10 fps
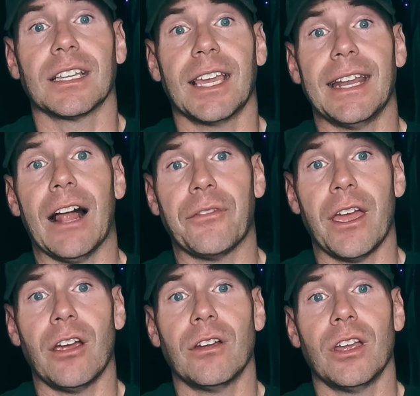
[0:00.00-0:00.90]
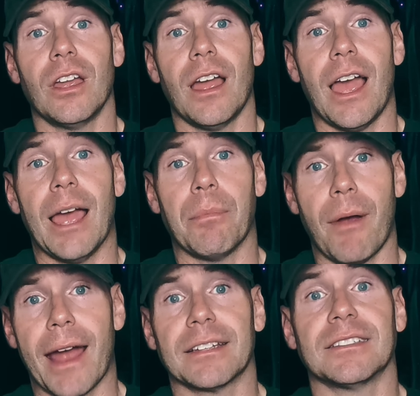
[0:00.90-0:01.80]
get out there and
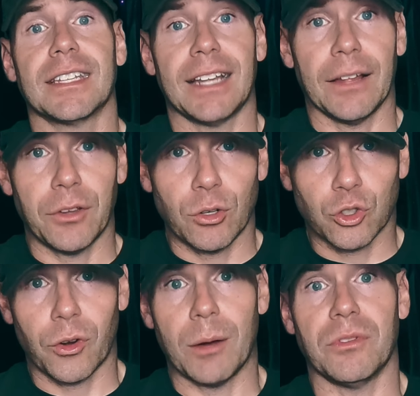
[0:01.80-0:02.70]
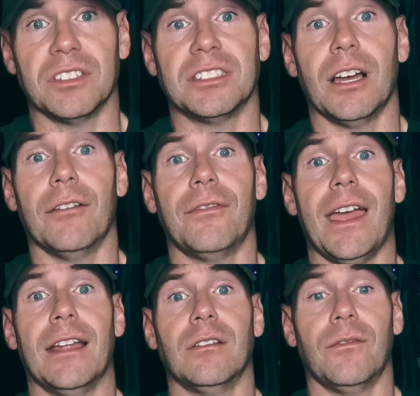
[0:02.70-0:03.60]
practice. Get out there and train with this stuff.
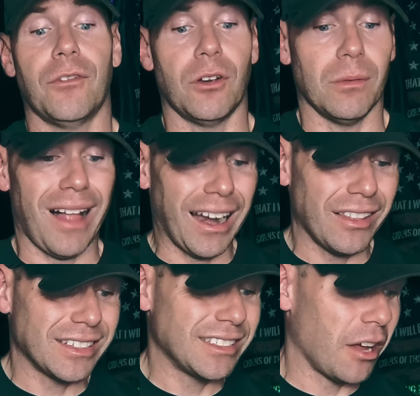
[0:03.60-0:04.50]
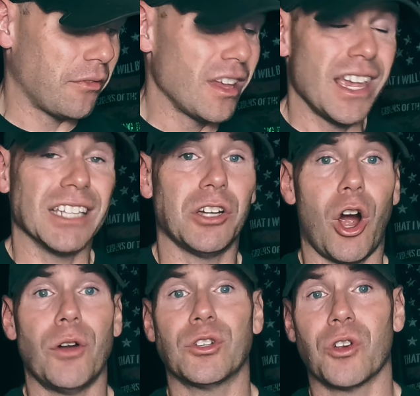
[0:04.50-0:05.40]
And for a lot of this stuff, it's
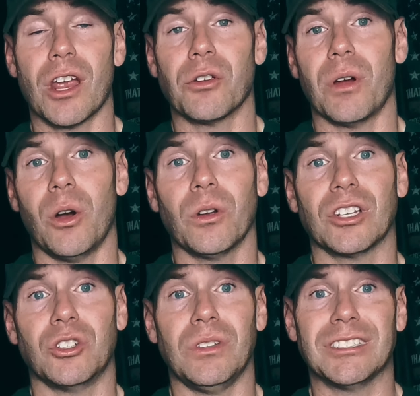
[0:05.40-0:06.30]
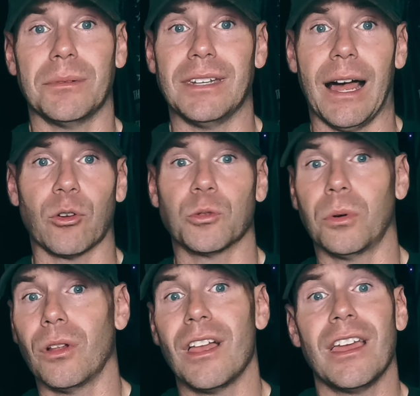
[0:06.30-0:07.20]
hard to train on your own because you need someone
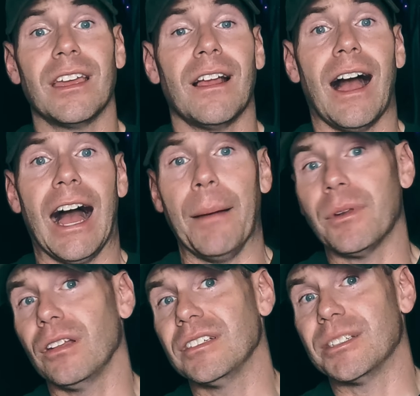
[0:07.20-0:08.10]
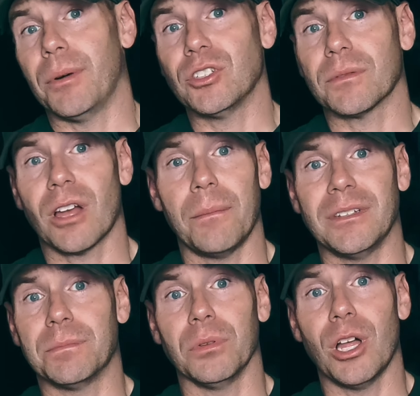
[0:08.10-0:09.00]
knowledgeable. I'm going to list a bunch of
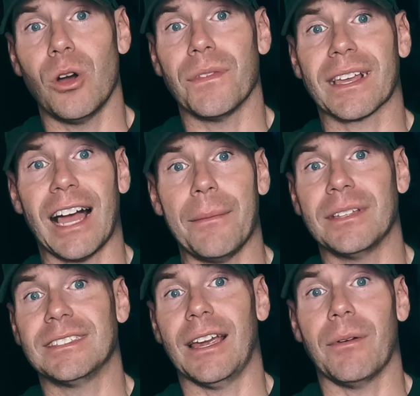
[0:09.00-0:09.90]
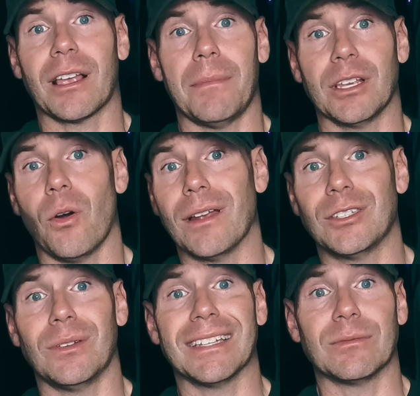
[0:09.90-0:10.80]
companies below in the comments that I recommend going
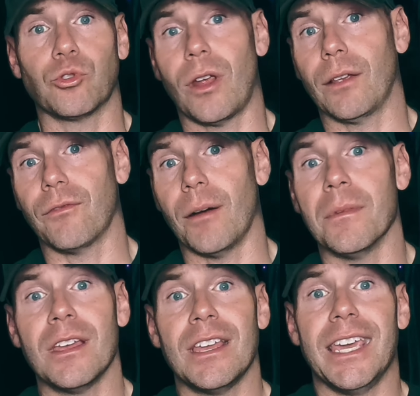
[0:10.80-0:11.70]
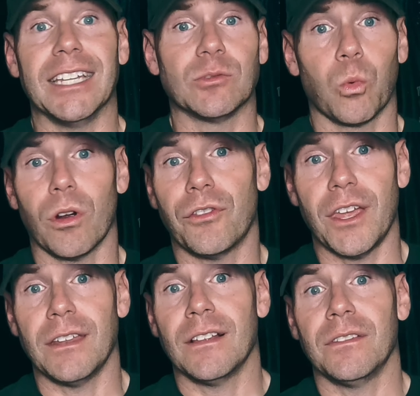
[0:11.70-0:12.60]
to get some training from. It's worth
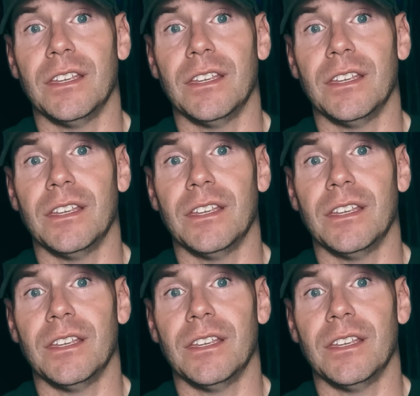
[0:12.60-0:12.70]
it.